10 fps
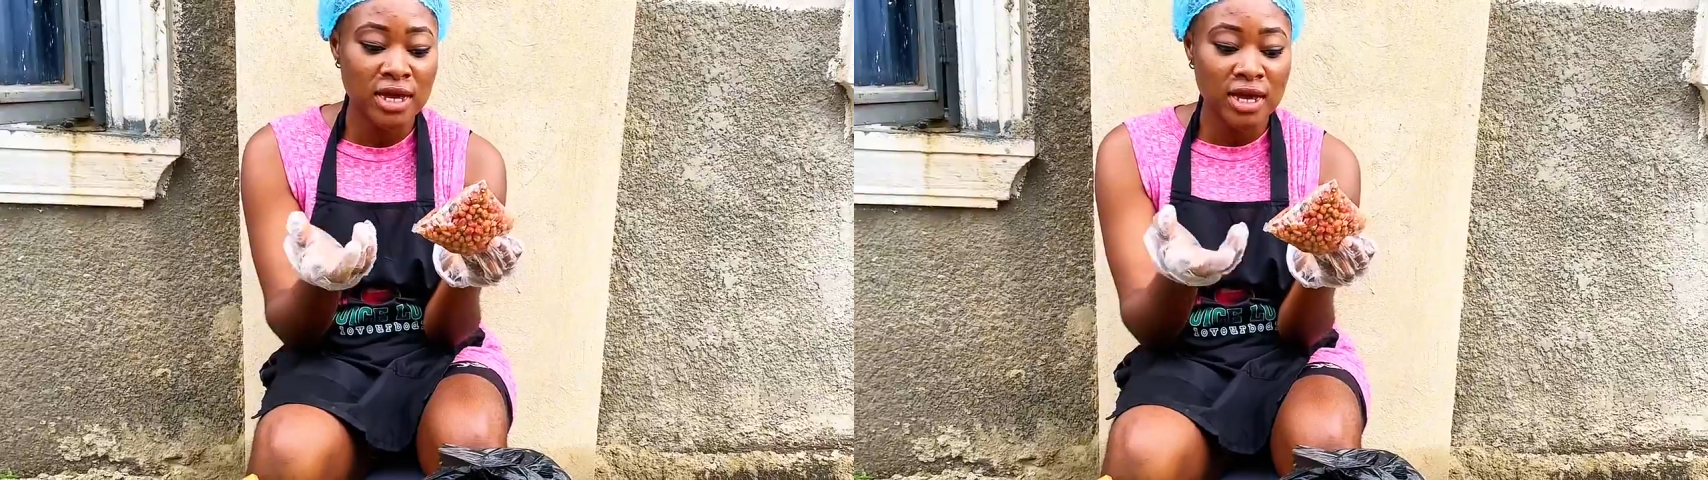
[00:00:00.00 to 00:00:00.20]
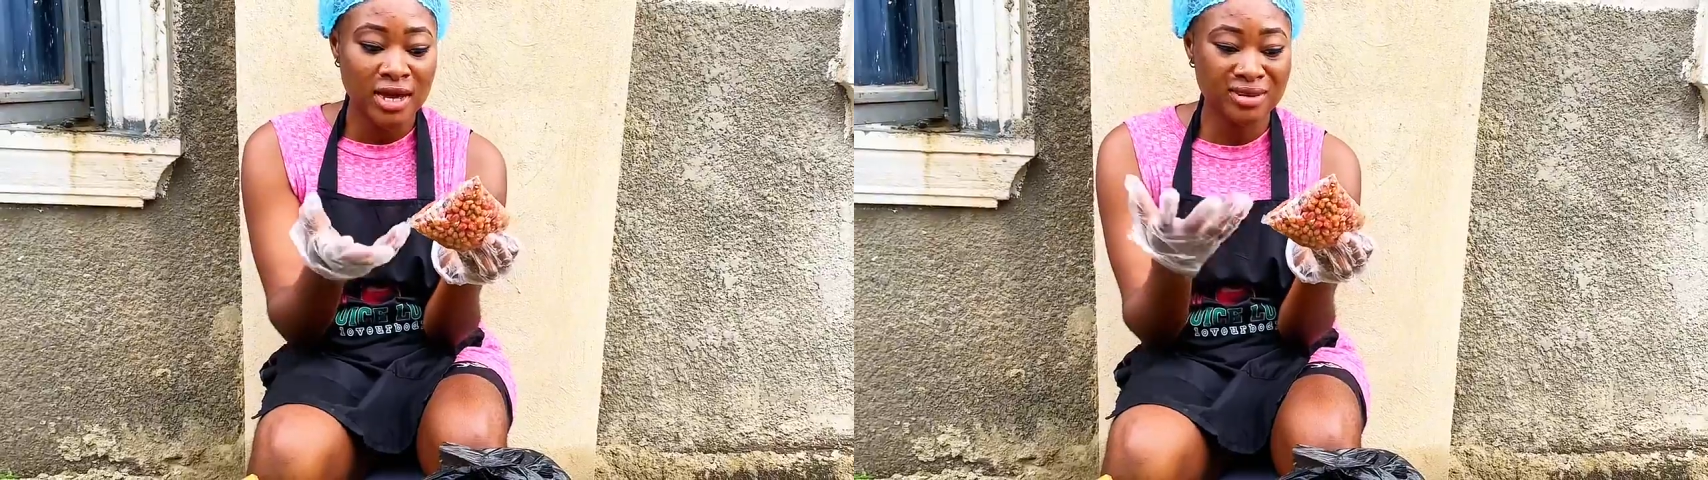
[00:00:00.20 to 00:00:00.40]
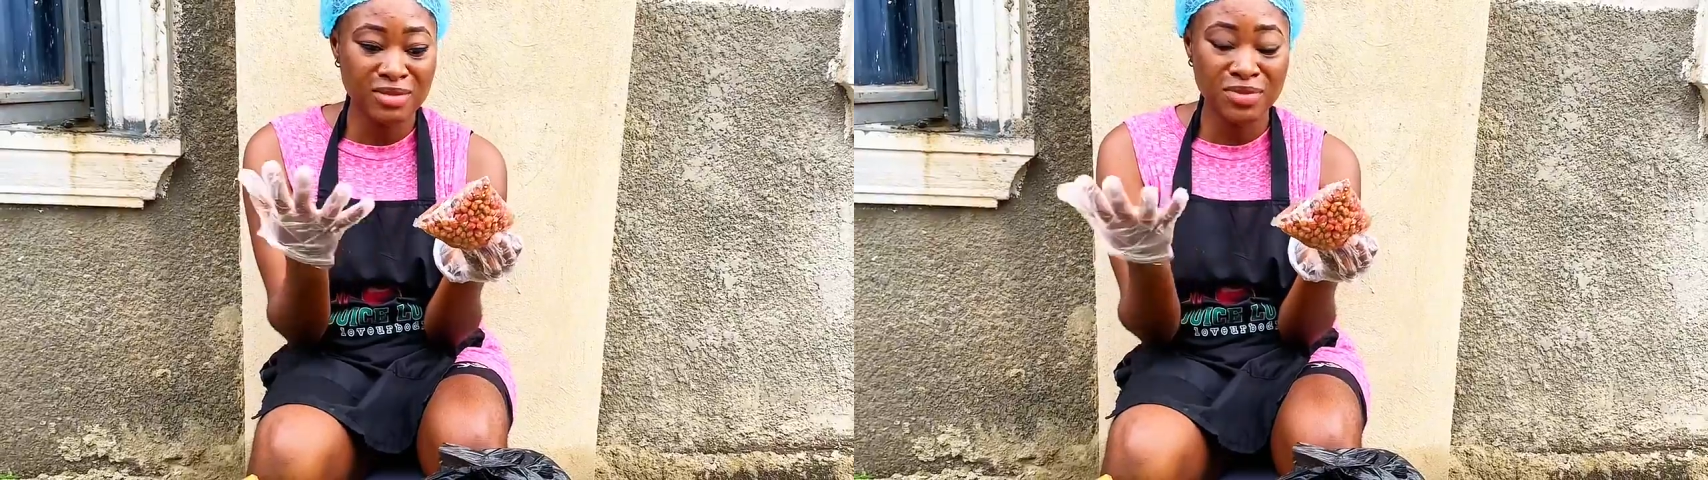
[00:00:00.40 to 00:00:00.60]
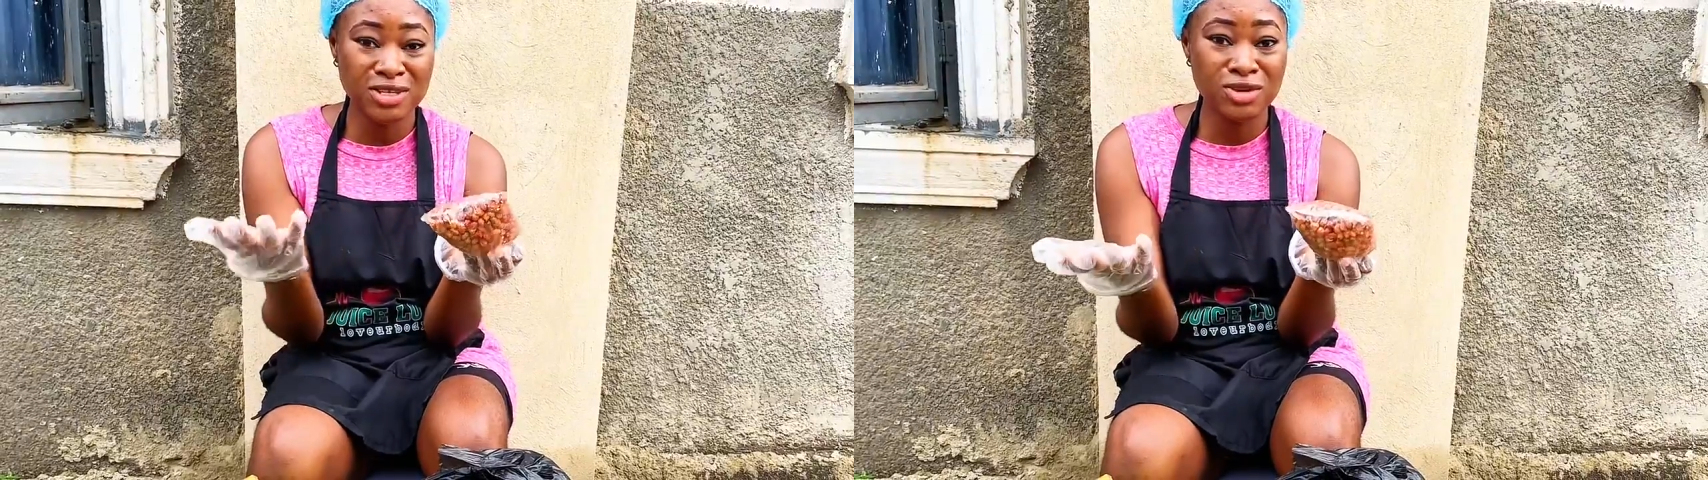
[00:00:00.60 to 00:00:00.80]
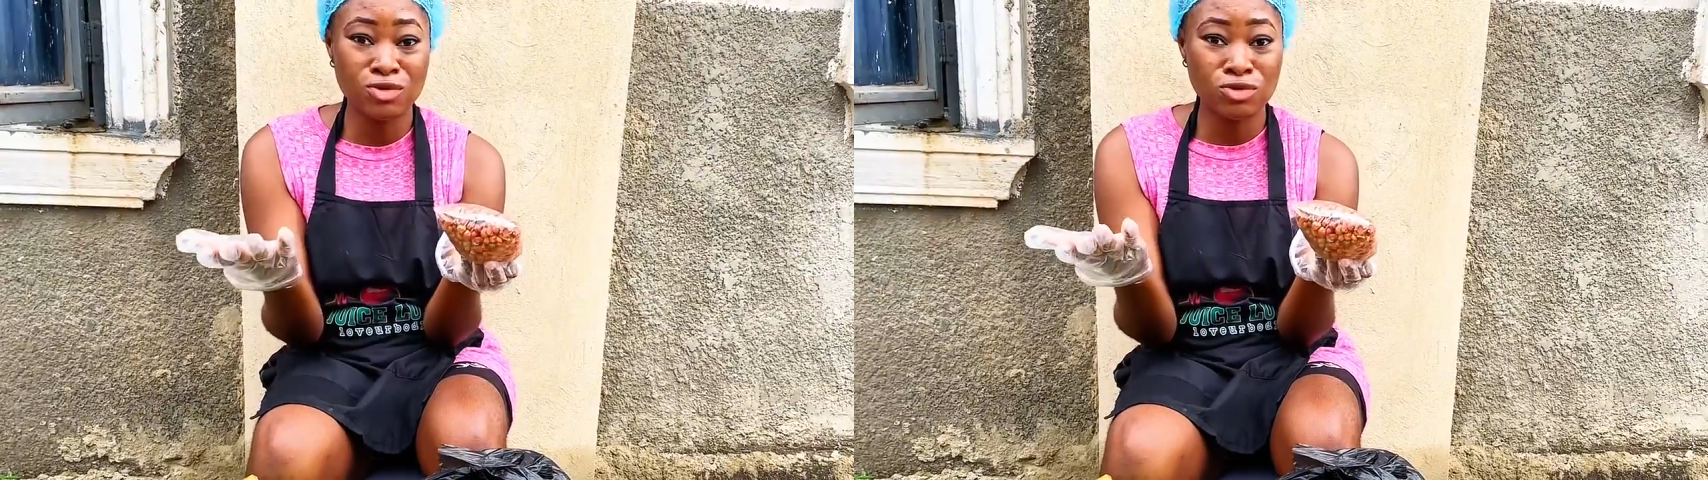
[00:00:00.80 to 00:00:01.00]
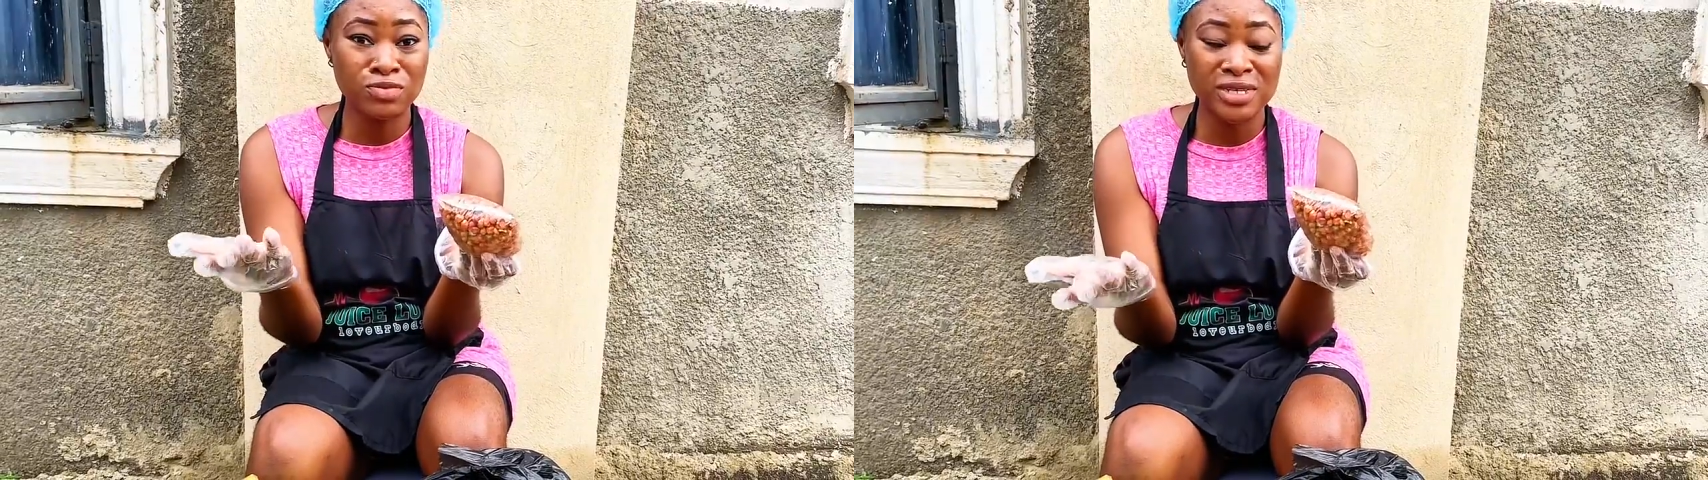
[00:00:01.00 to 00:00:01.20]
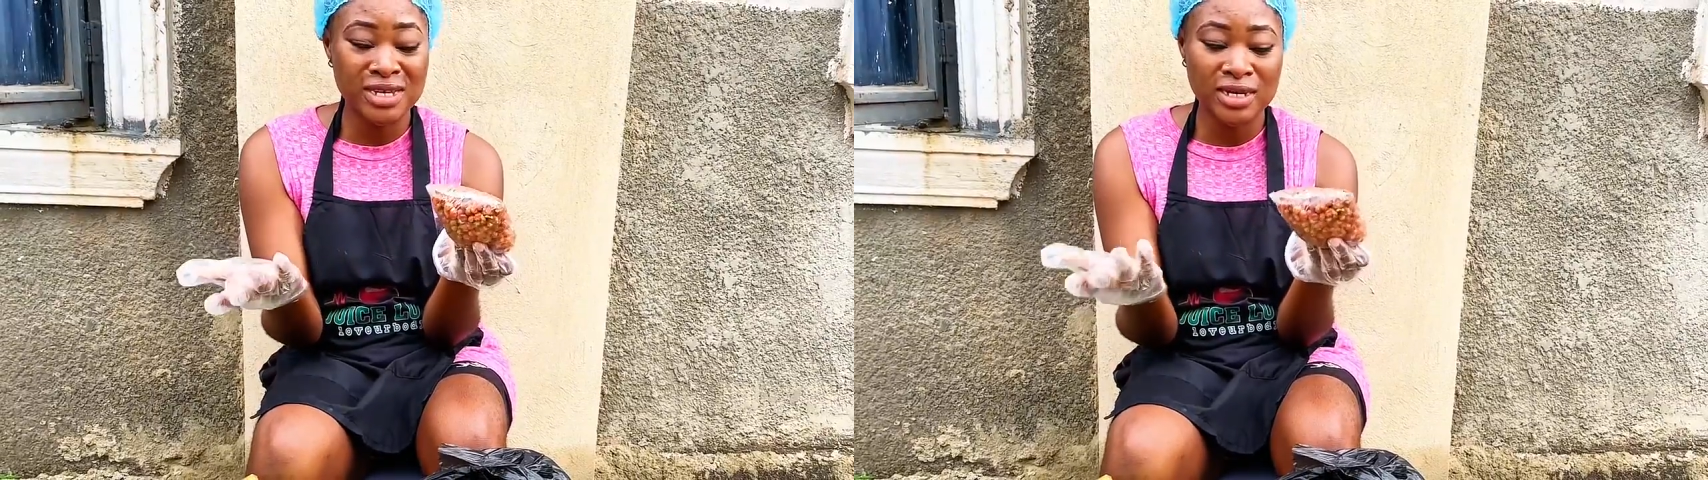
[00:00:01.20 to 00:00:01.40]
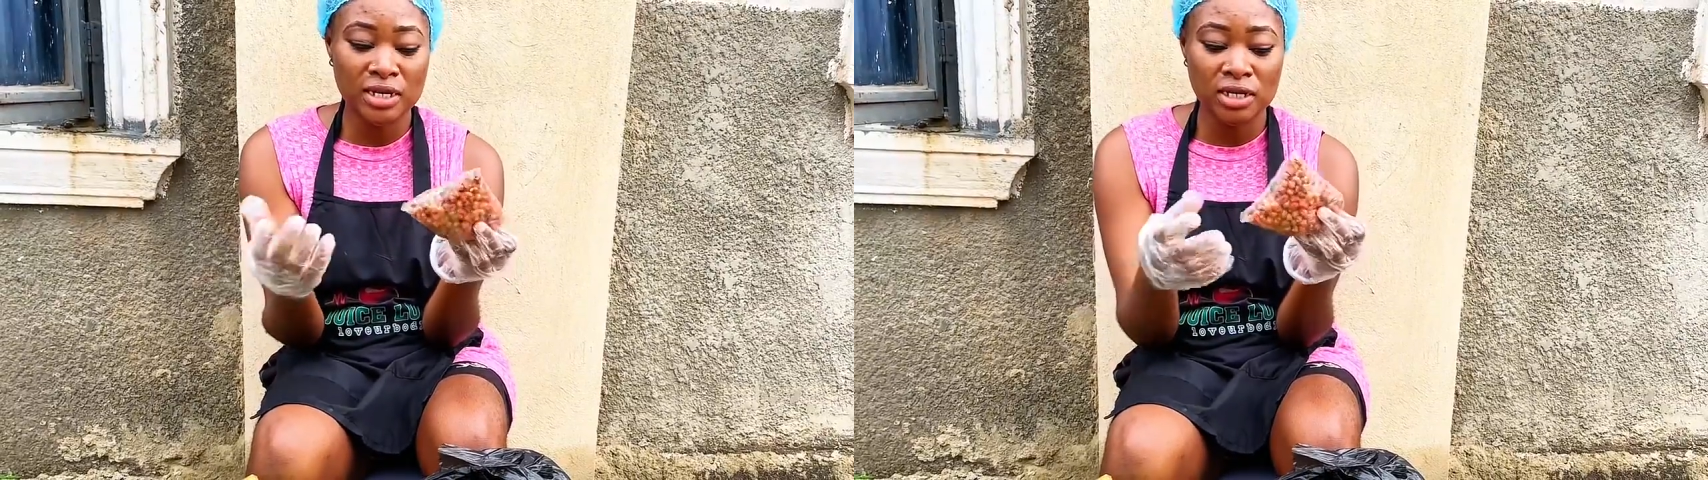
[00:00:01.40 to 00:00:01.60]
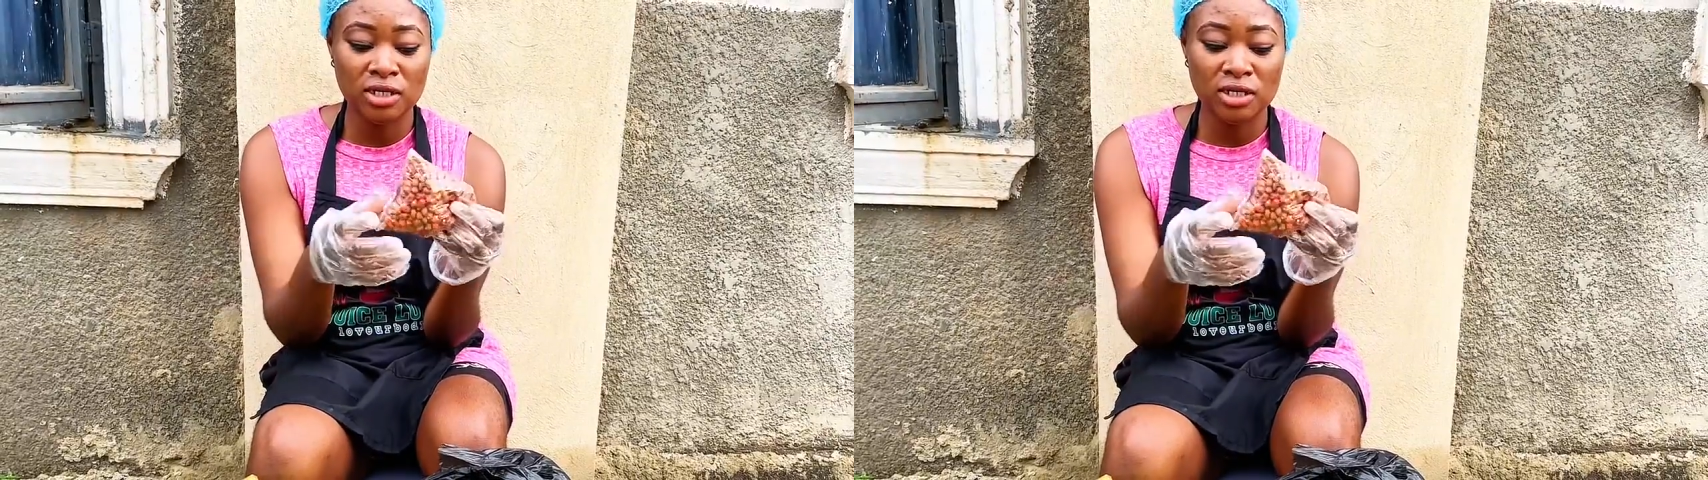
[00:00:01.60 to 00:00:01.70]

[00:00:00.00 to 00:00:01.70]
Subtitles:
and maybe there could be sand in it.